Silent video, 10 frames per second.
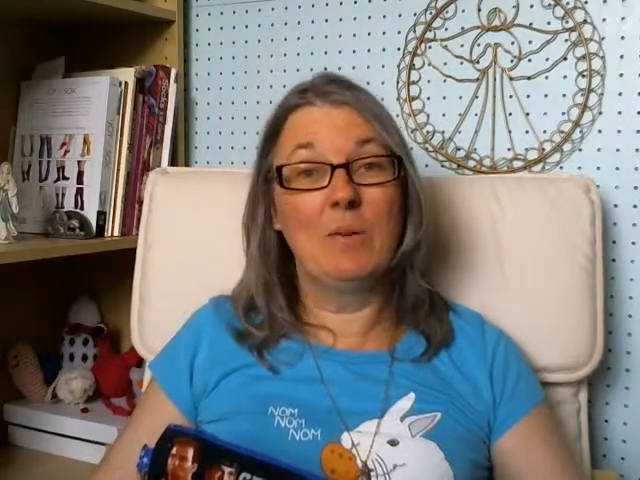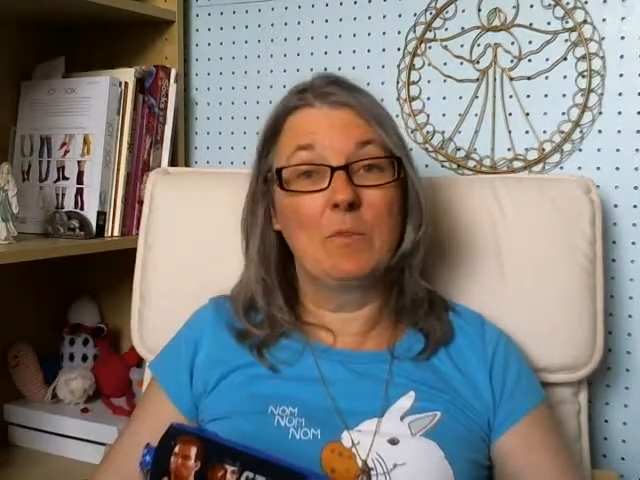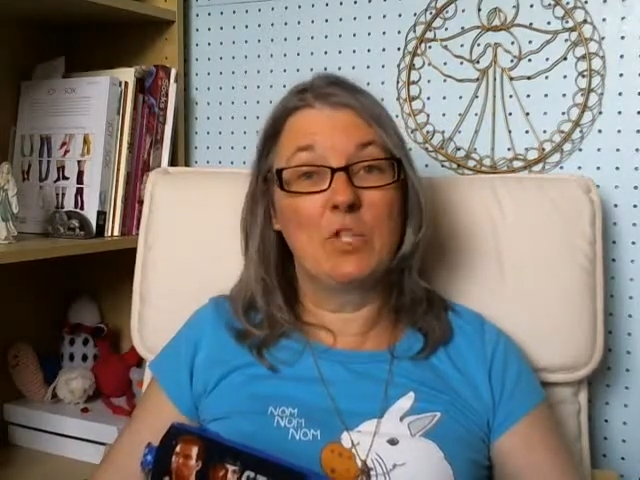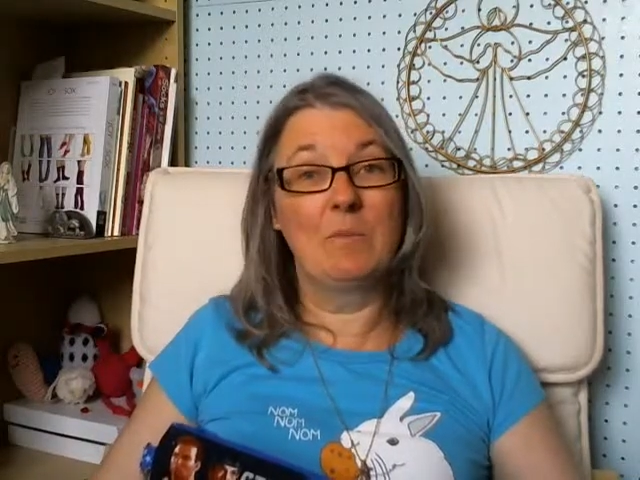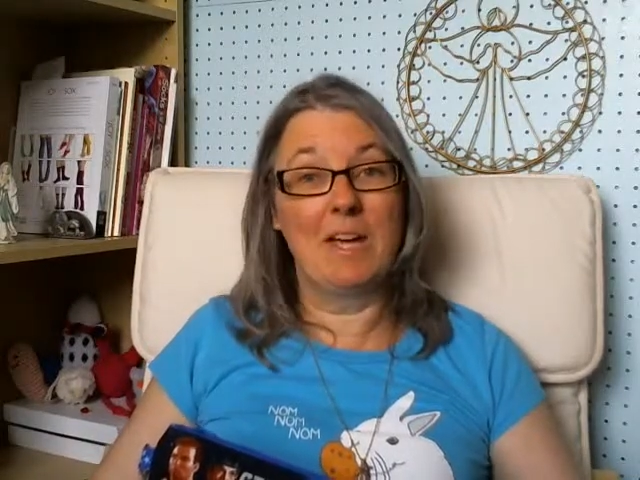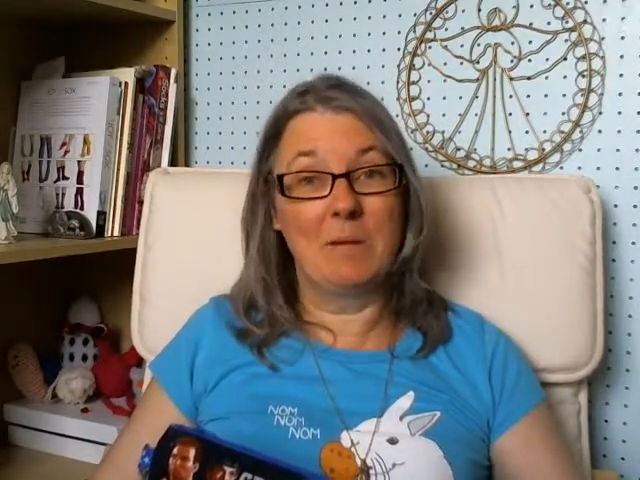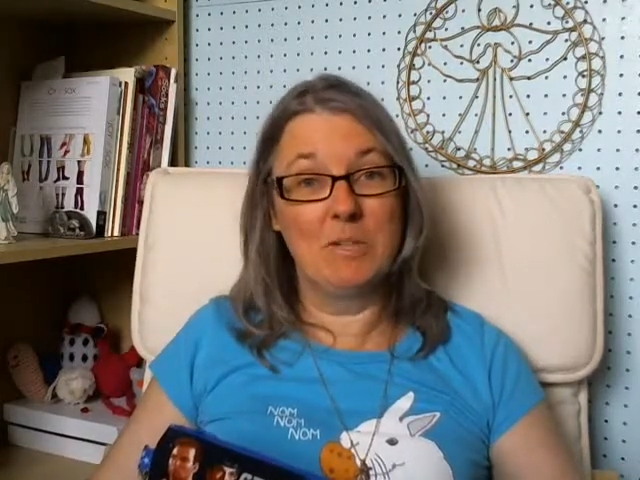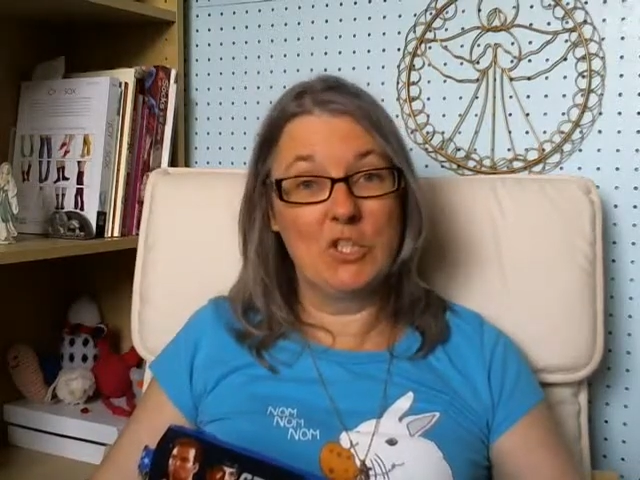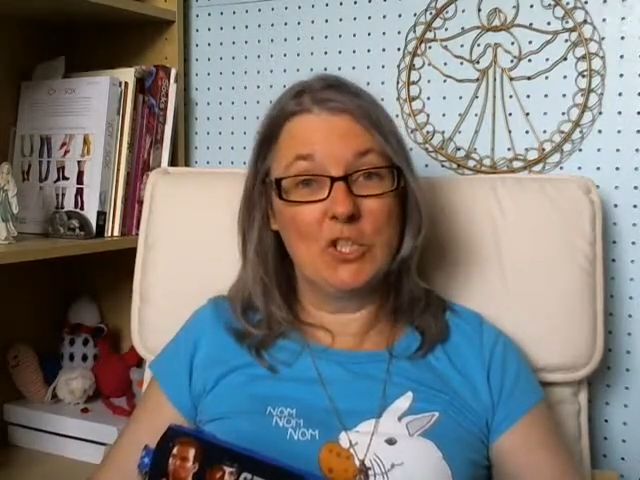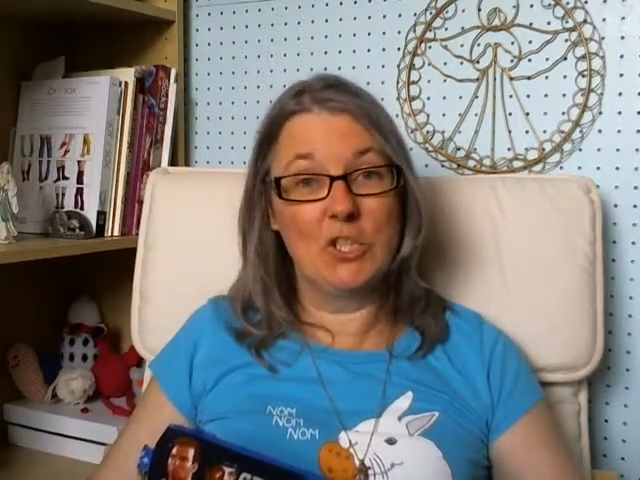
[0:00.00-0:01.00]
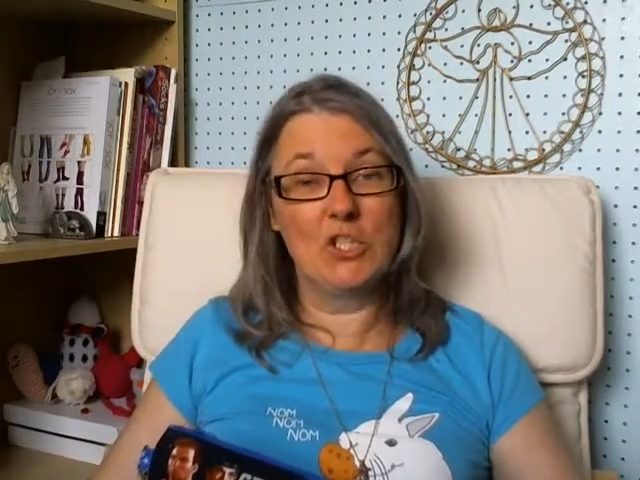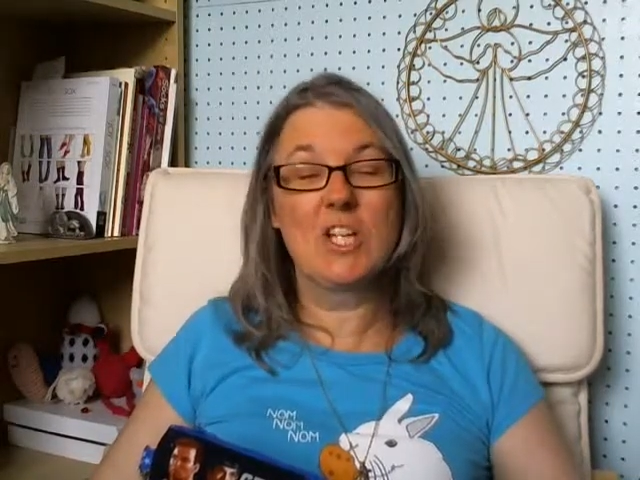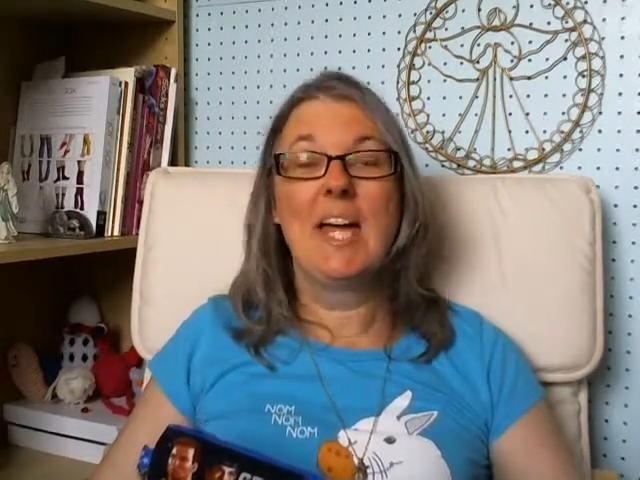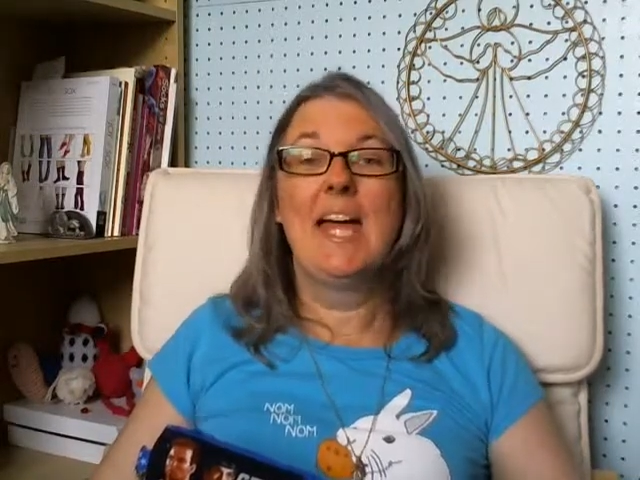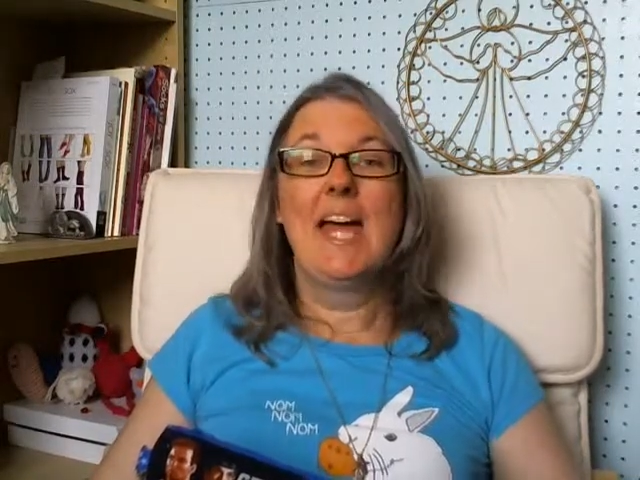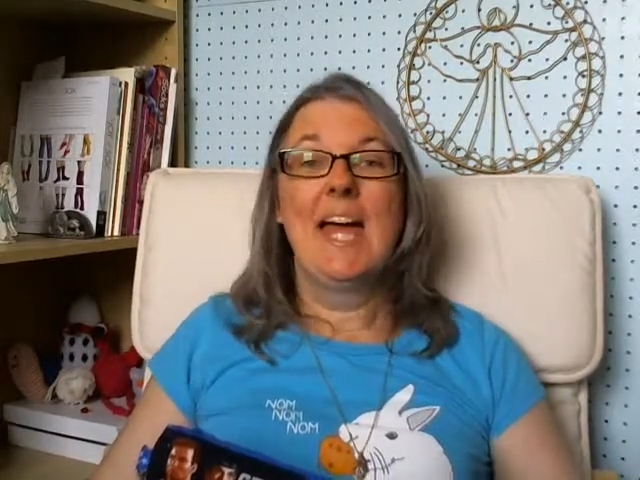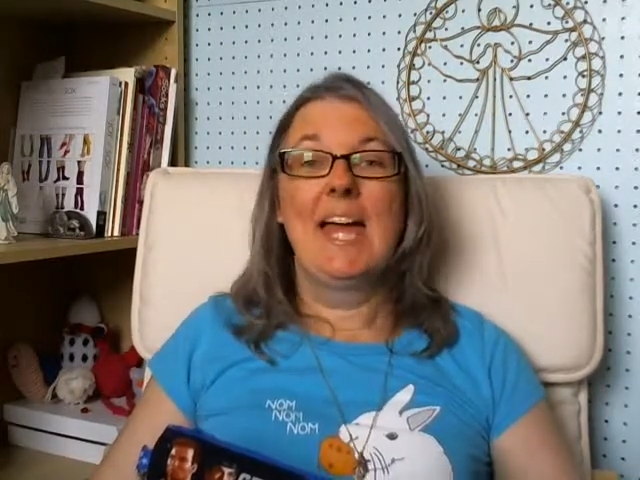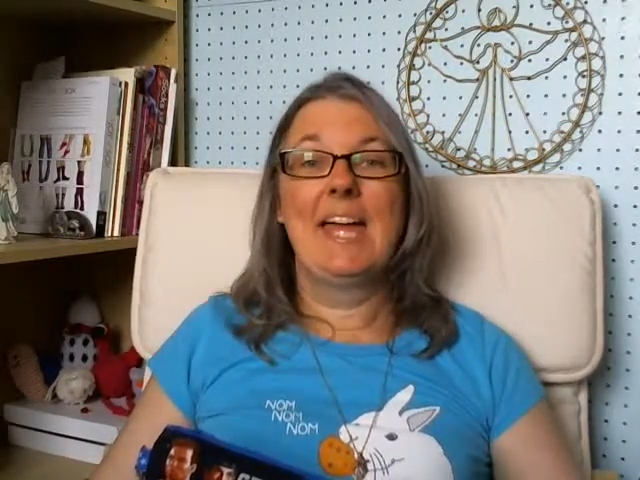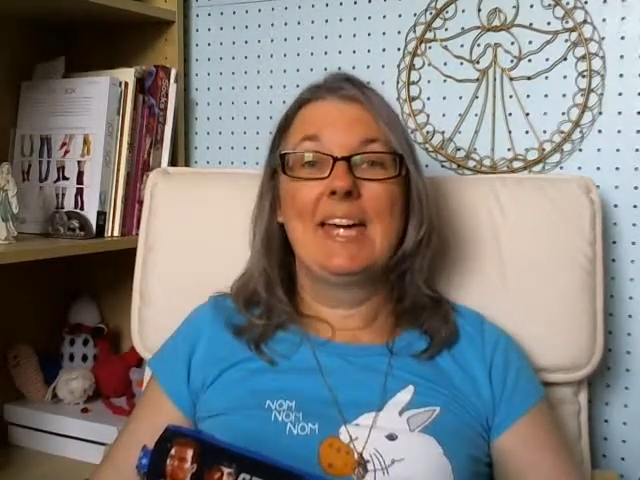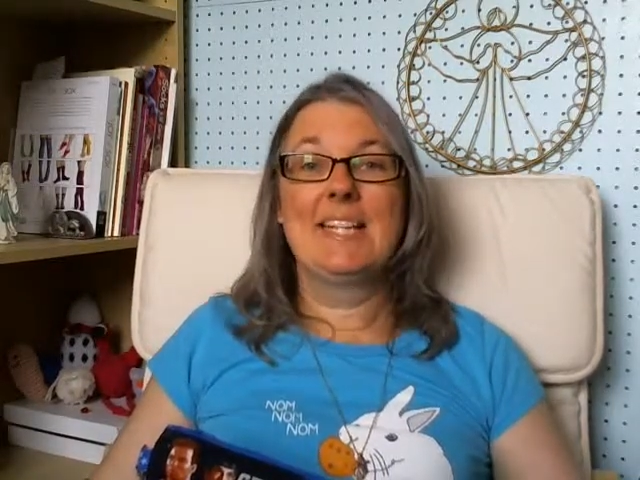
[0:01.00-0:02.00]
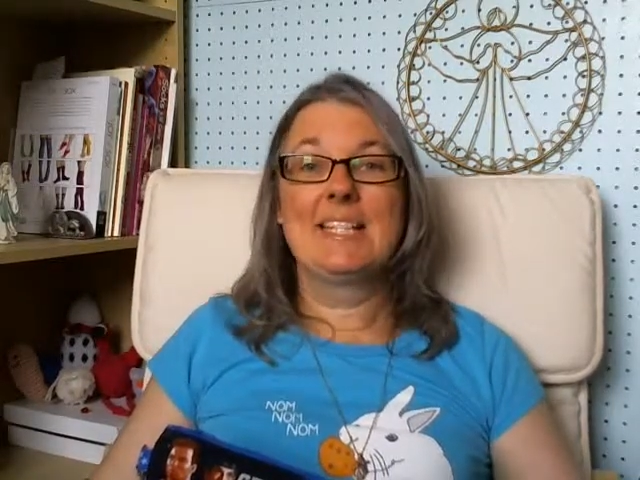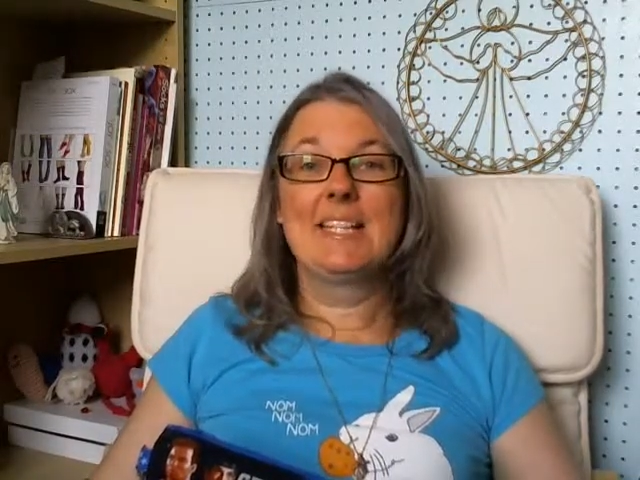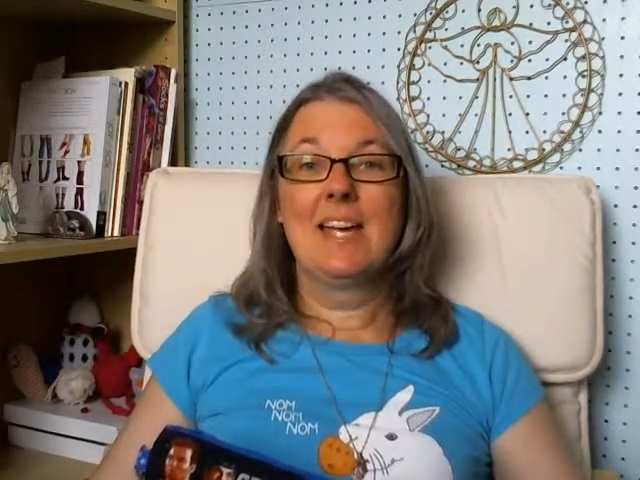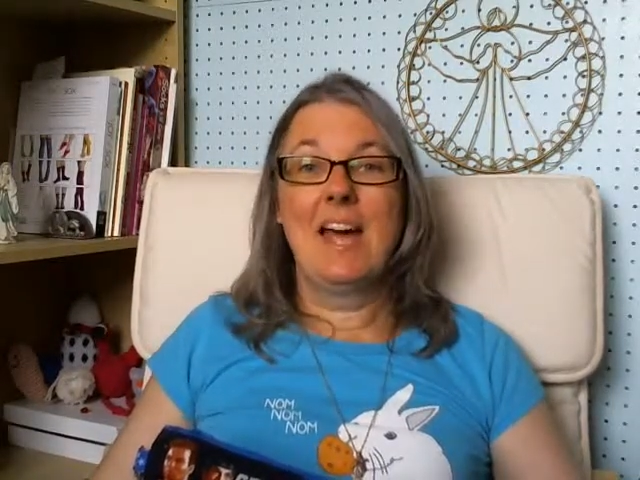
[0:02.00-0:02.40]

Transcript: She met him at church, and